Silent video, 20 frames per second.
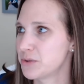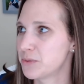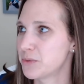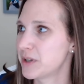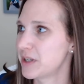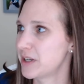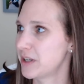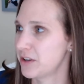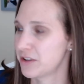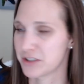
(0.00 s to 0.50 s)

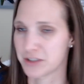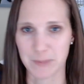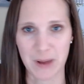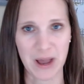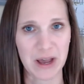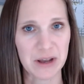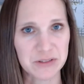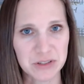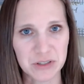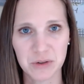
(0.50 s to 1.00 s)
want your
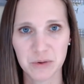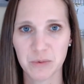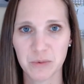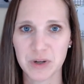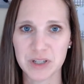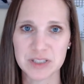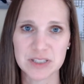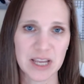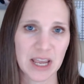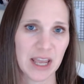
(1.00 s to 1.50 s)
spouse to do
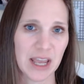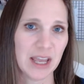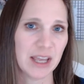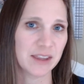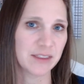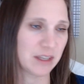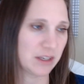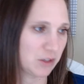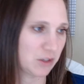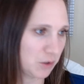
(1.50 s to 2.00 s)
one day
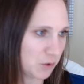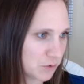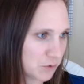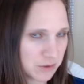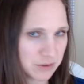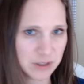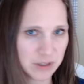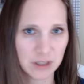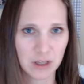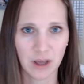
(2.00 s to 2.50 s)
and then you
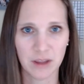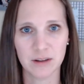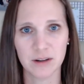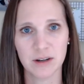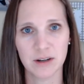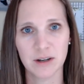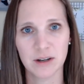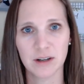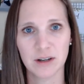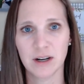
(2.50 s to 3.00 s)
do the
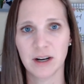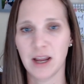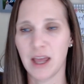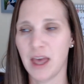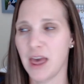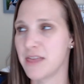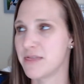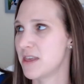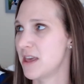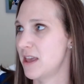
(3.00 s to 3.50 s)
other
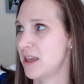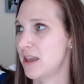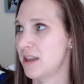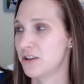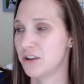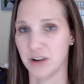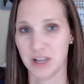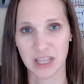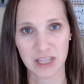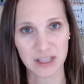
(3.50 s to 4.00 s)
and then
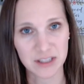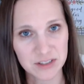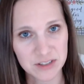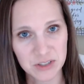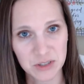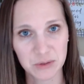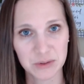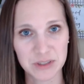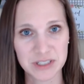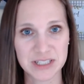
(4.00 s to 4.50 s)
your kids
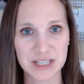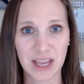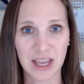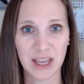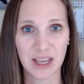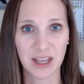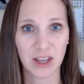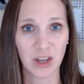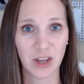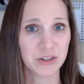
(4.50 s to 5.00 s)
do a
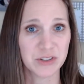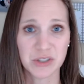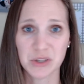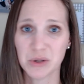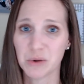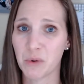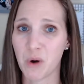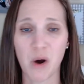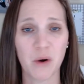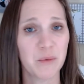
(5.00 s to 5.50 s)
day? Or do
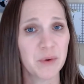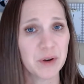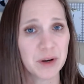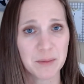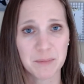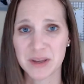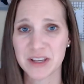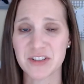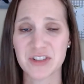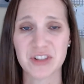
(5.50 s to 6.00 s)
you all want to
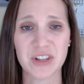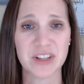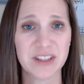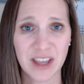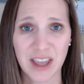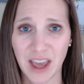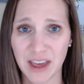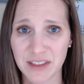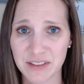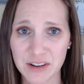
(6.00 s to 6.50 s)
pitch in
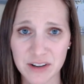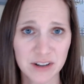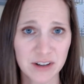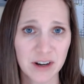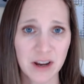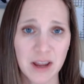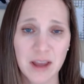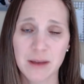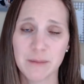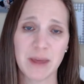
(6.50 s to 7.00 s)
together,
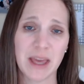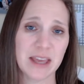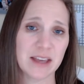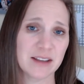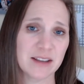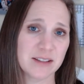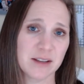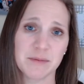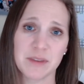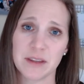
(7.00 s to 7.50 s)
make
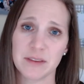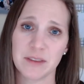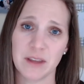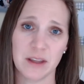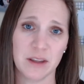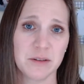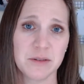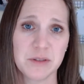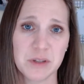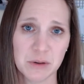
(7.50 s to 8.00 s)
it something that
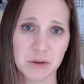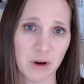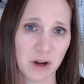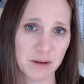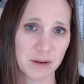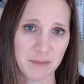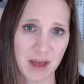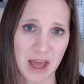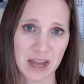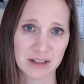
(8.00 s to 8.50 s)
you do
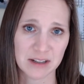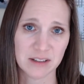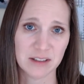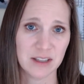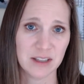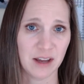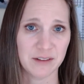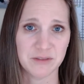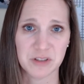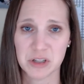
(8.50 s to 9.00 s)

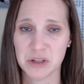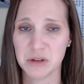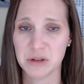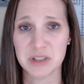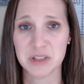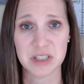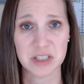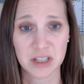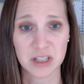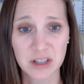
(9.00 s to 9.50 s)
automatically after you
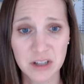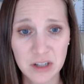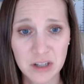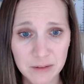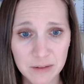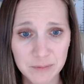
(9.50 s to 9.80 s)
eat dinner?